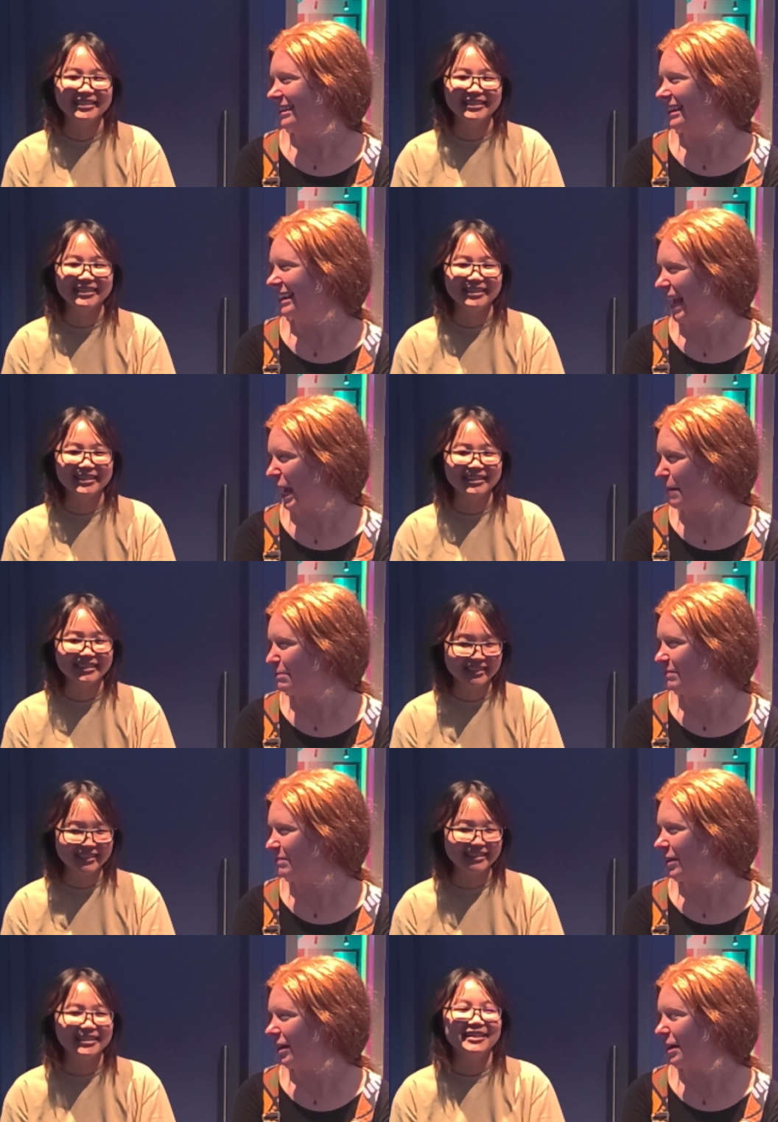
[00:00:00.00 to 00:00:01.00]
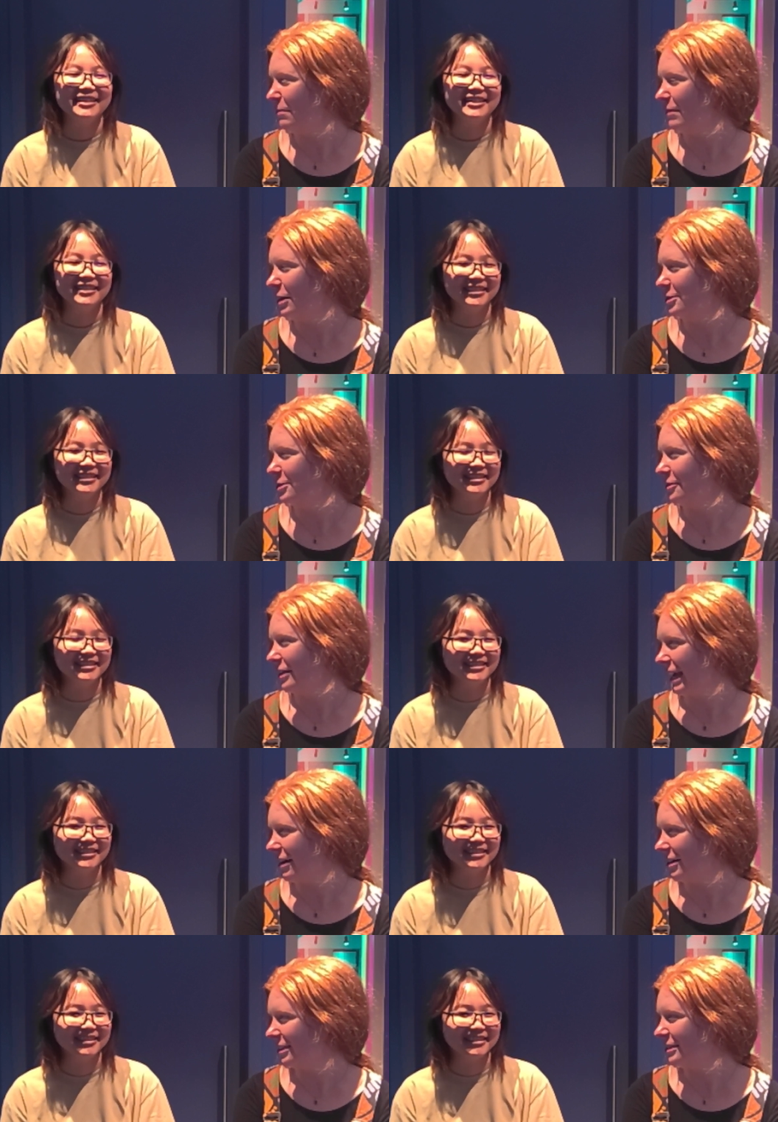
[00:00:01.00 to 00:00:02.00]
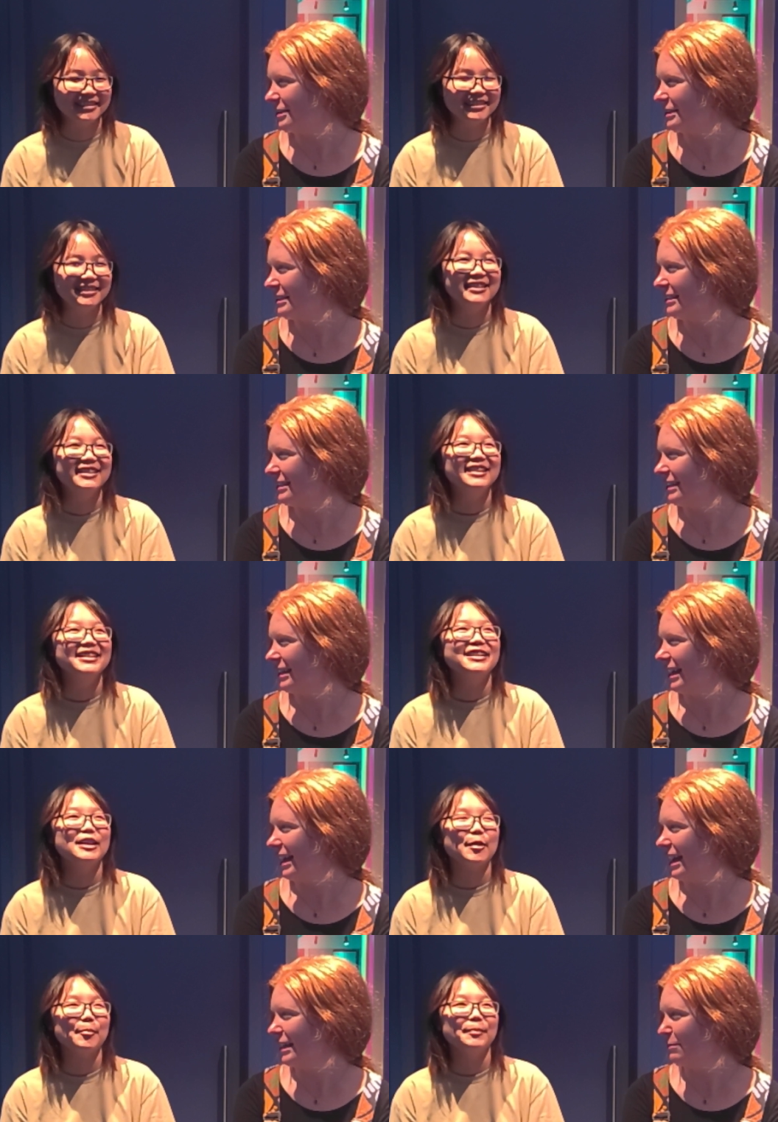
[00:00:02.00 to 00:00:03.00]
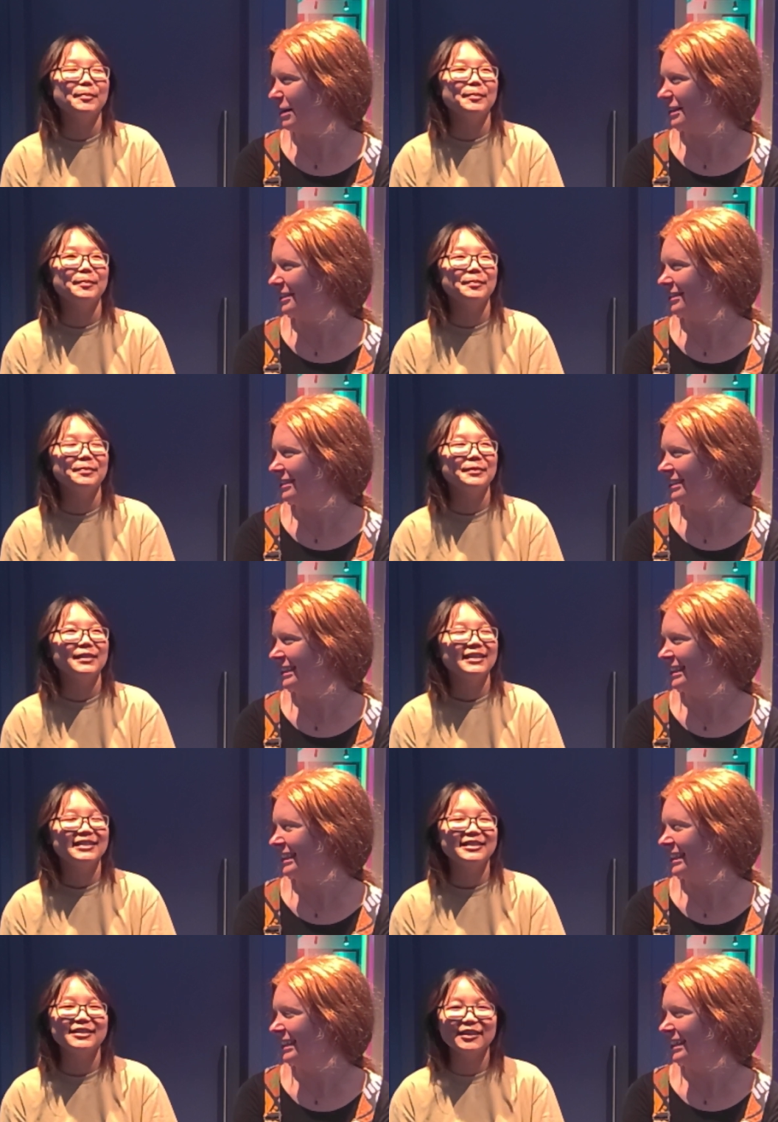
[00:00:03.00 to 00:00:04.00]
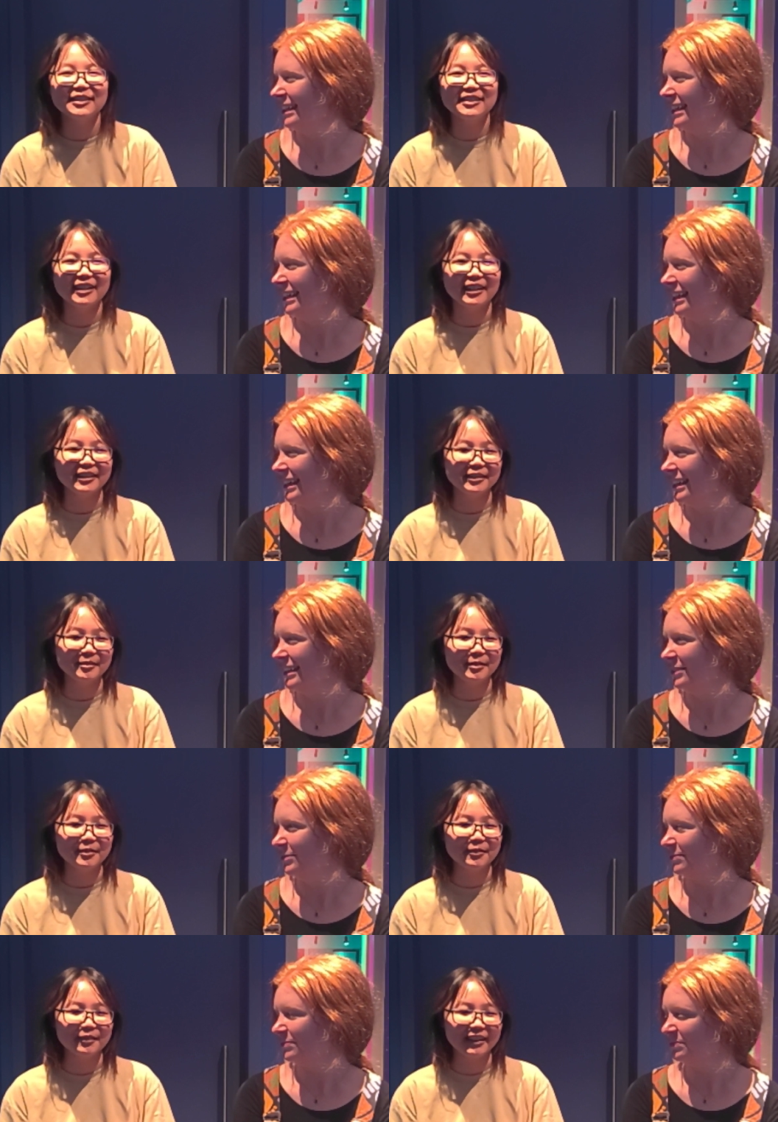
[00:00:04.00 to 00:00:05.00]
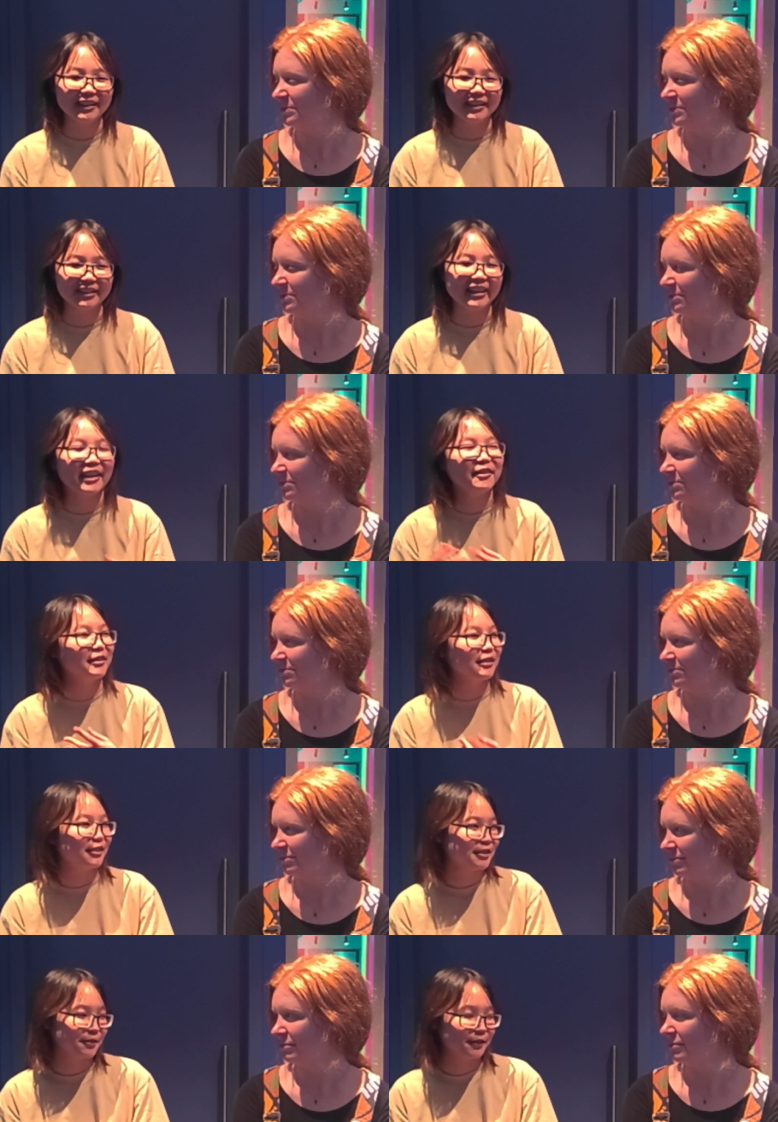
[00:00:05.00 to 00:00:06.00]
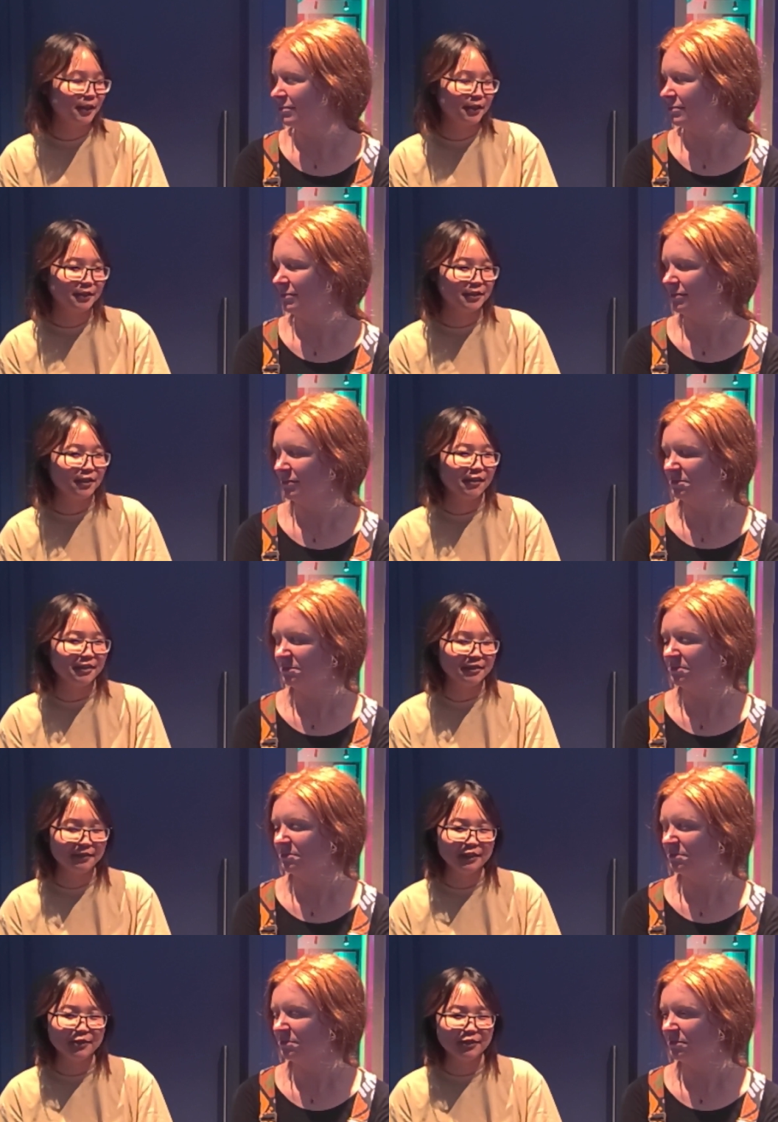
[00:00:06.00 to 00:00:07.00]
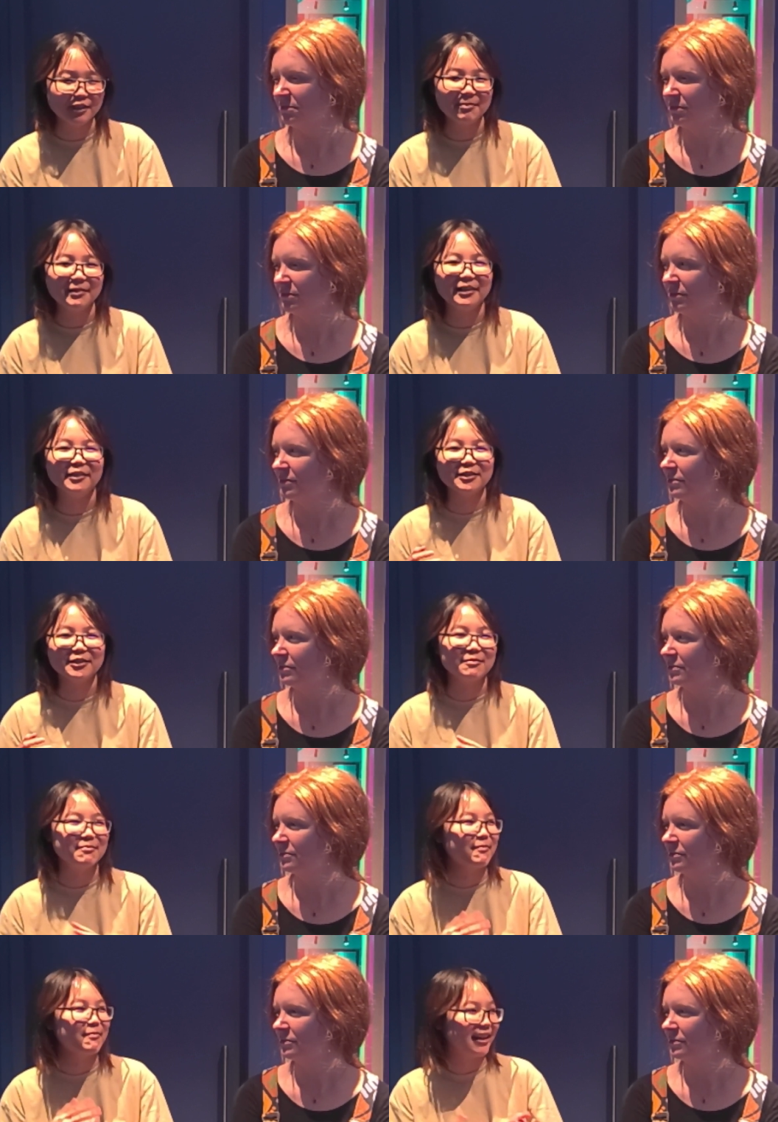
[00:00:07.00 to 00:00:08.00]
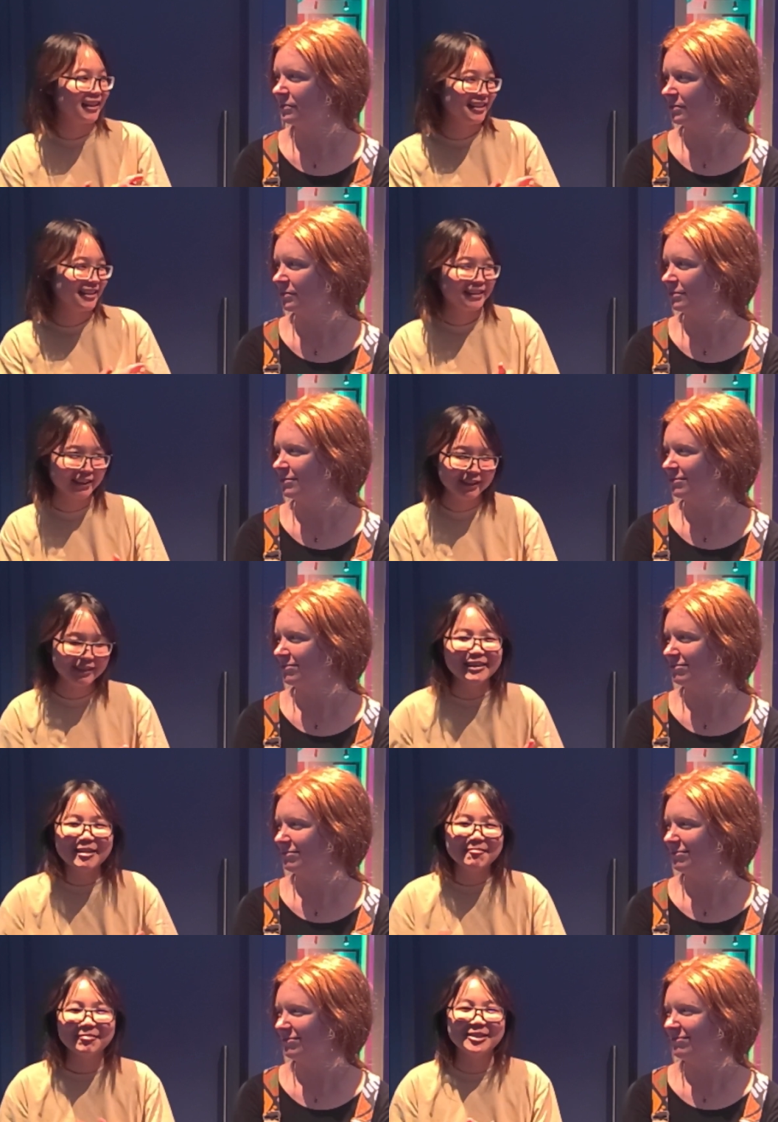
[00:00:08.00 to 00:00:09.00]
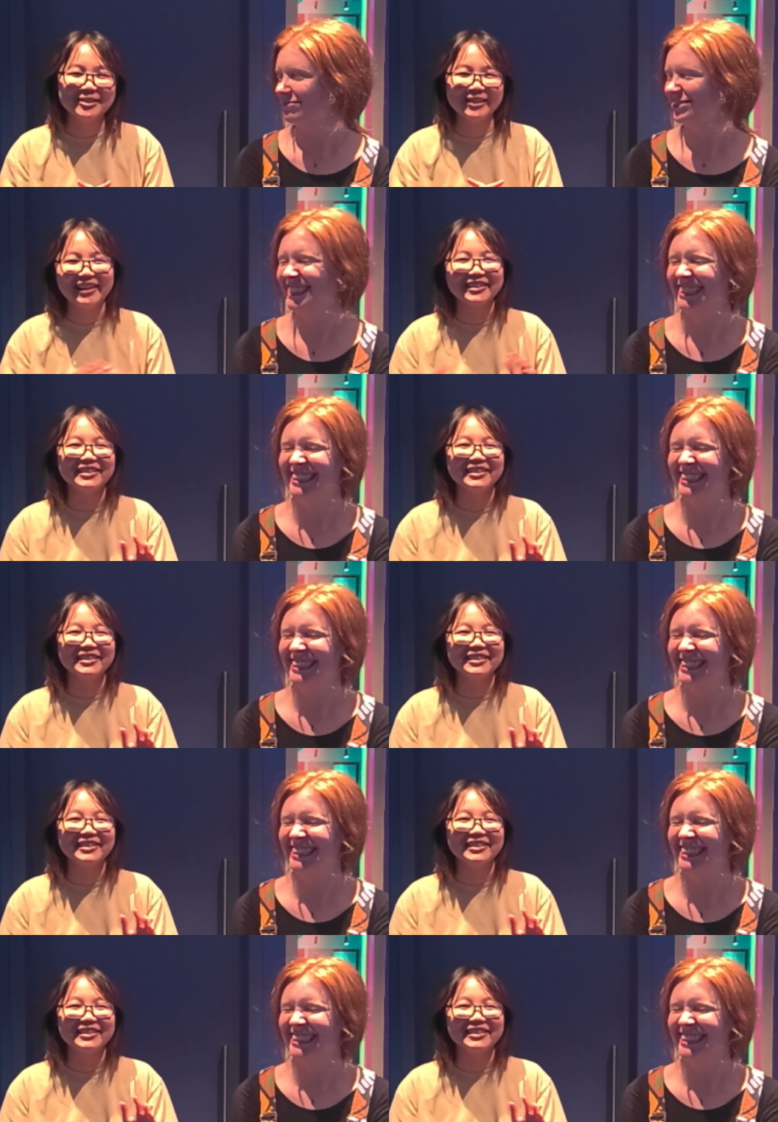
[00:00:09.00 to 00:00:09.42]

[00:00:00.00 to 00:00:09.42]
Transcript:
Speaker 1: game um, and also the characters yep. as well.
Speaker 2: So I started with like gathering lots of photos on the field trip and also Maddie you put together